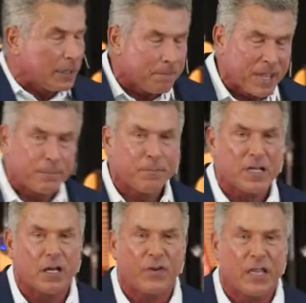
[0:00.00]

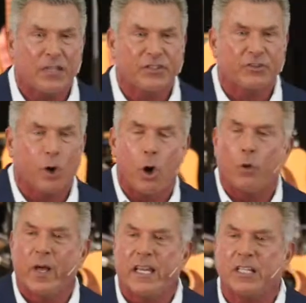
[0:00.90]
commitment of his is
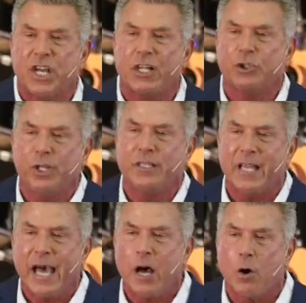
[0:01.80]
already touching
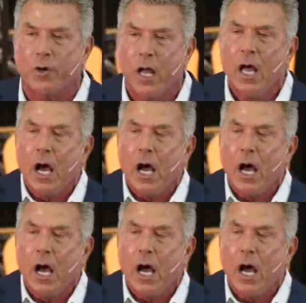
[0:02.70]
down